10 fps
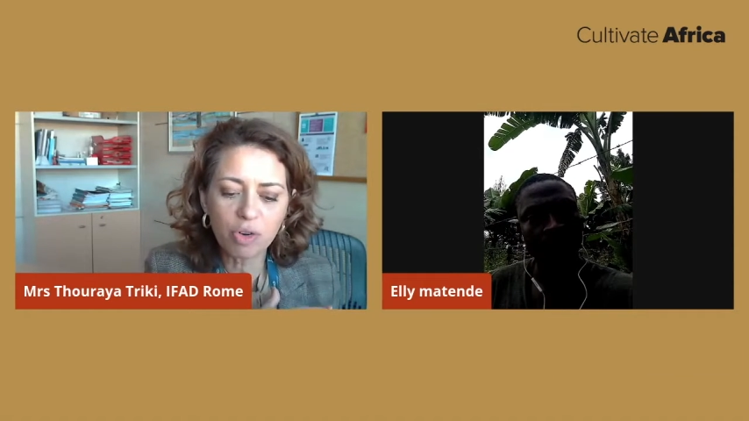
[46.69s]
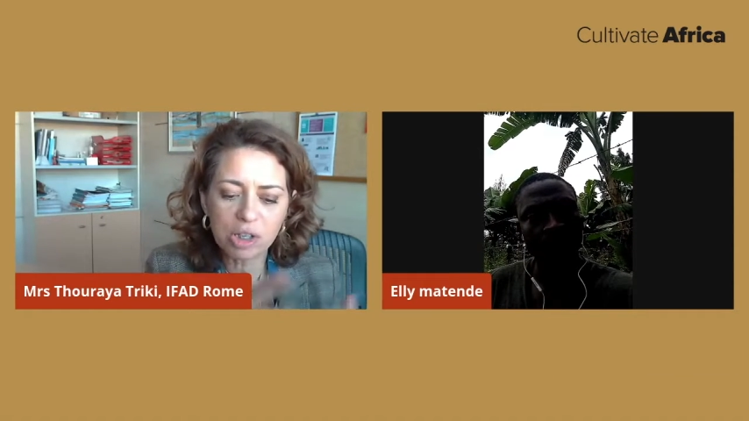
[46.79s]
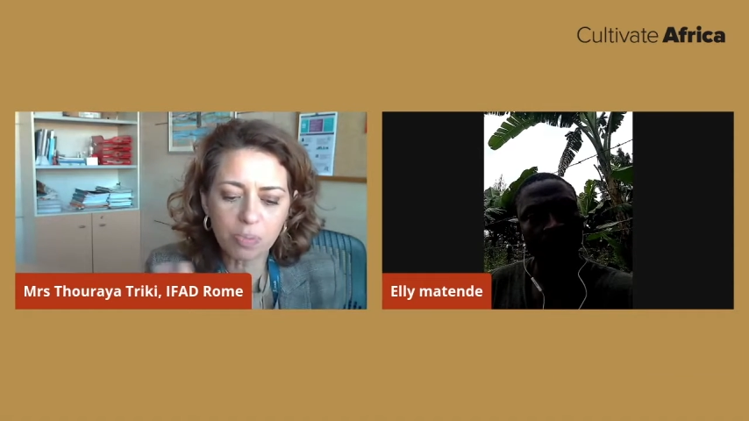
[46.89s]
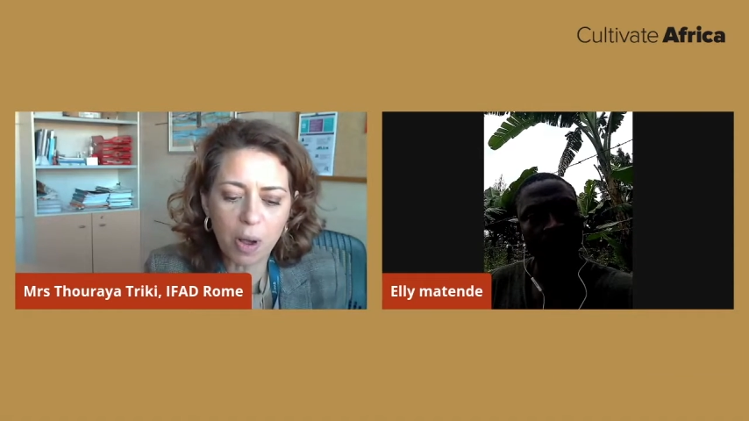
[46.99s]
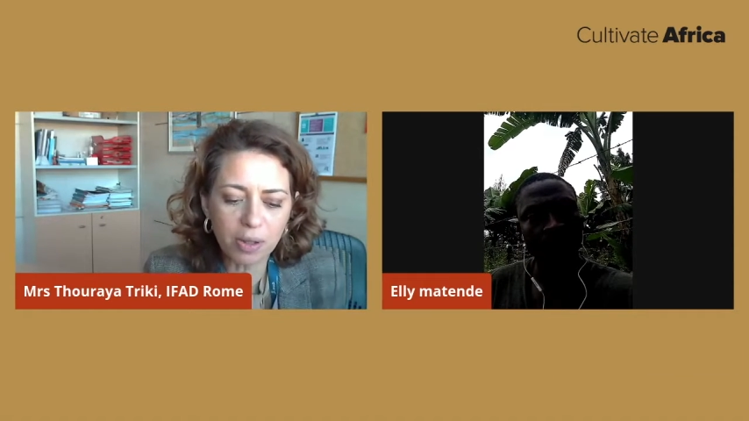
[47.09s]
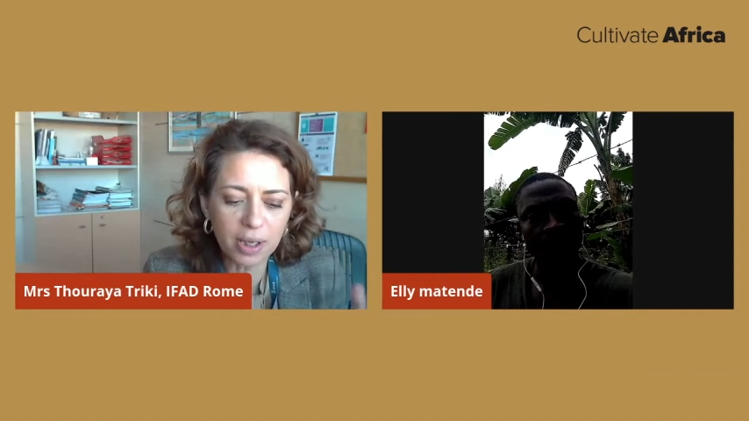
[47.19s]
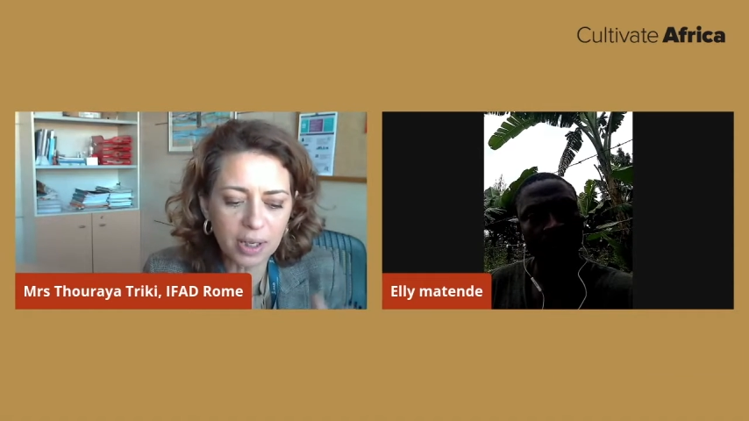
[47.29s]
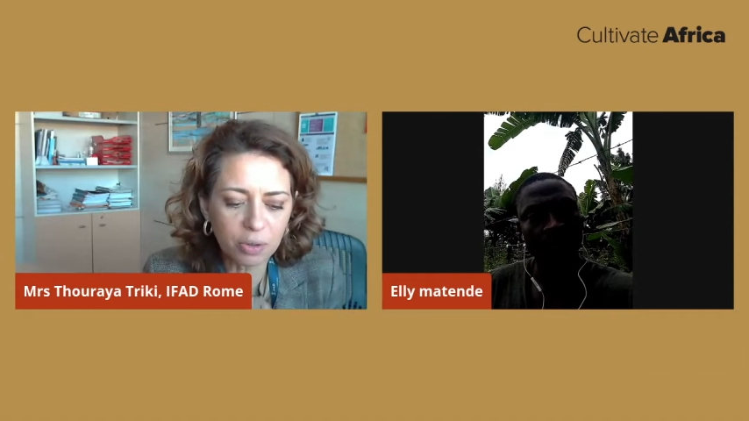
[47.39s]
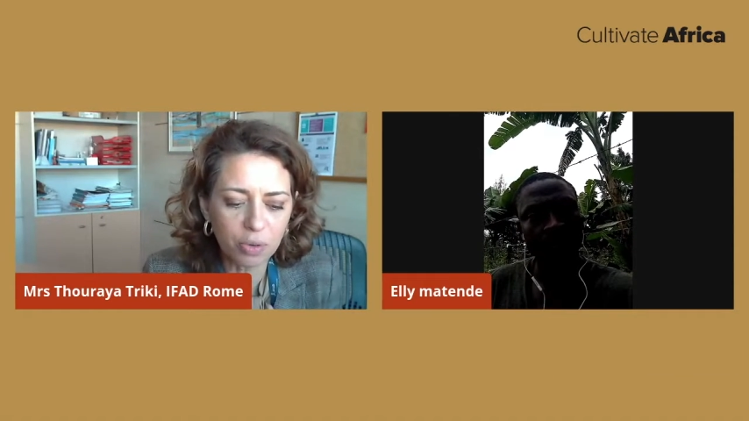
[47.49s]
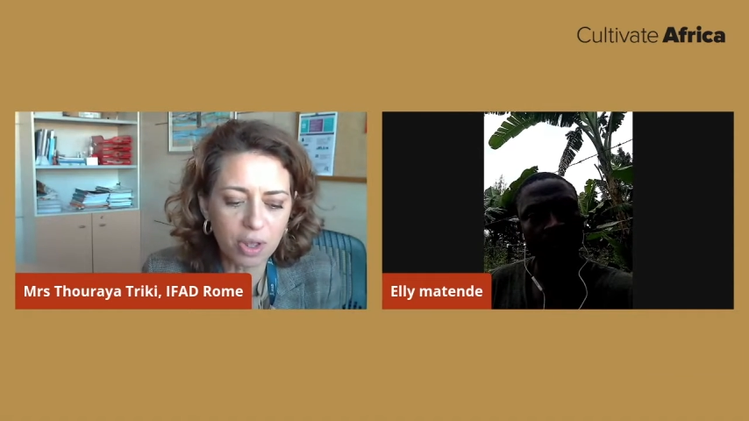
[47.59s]
responding
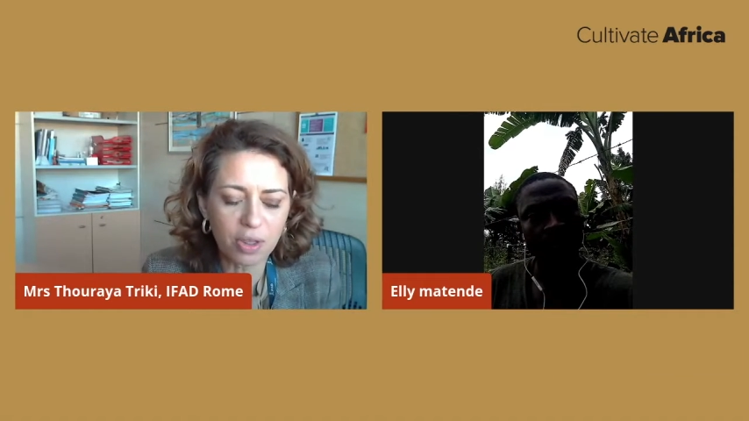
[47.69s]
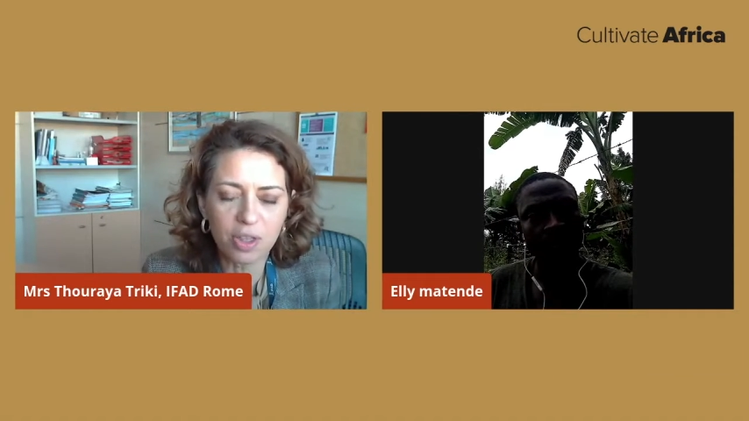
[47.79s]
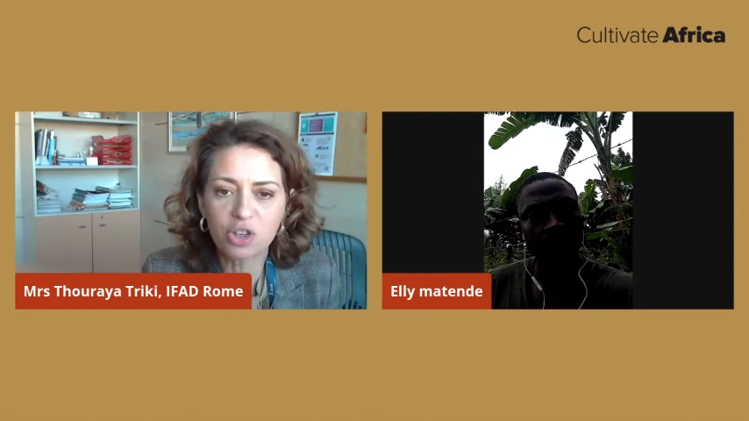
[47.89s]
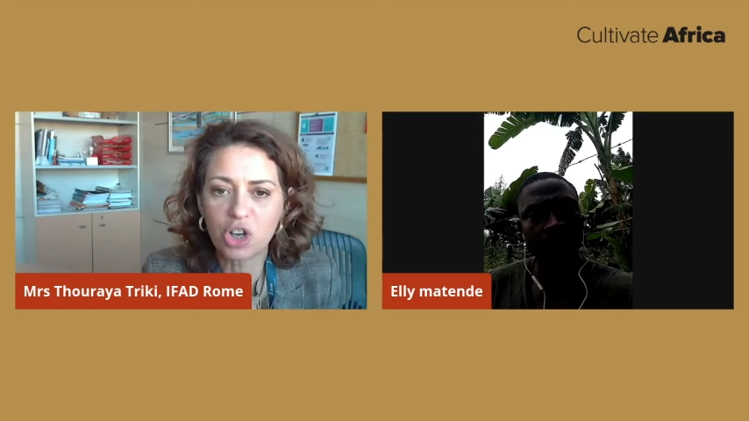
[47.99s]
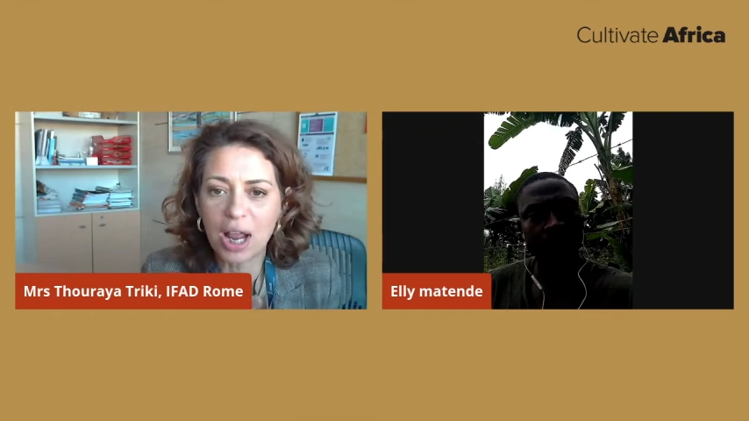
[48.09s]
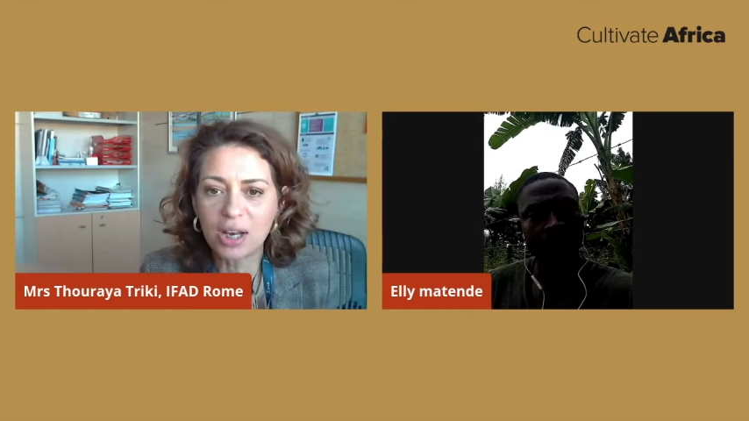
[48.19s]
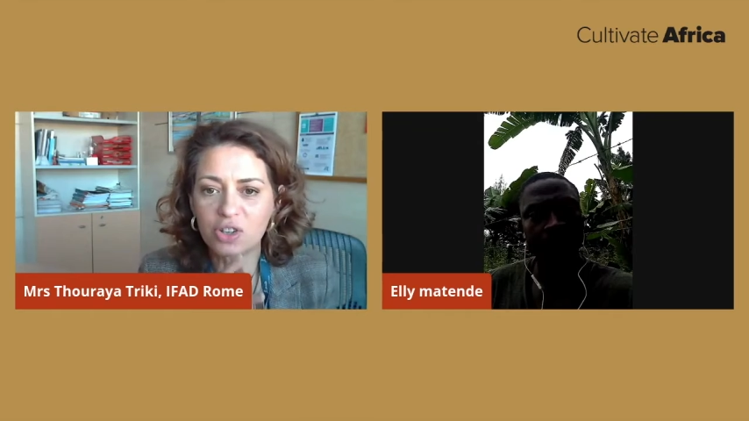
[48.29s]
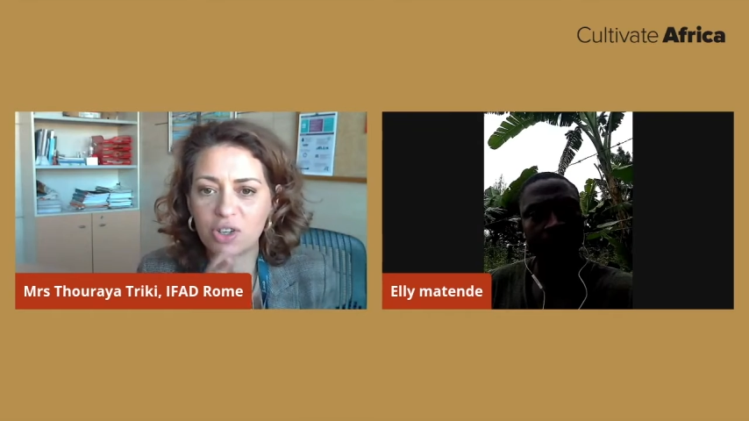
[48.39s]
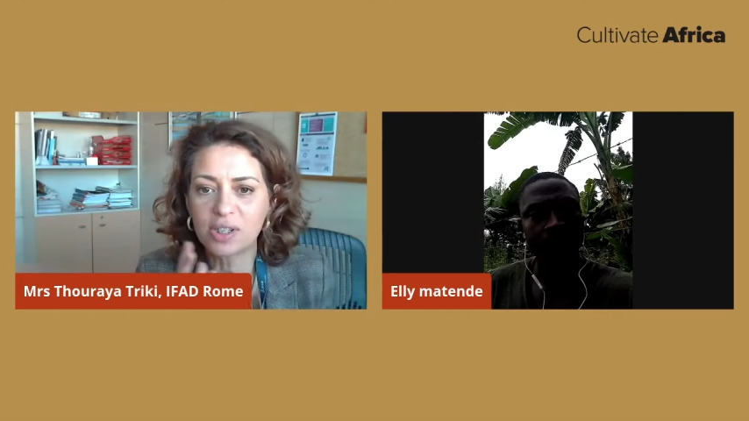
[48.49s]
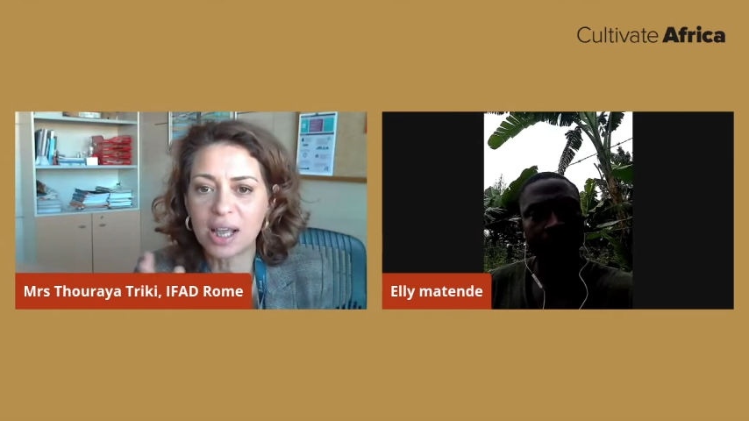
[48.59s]
to the challenges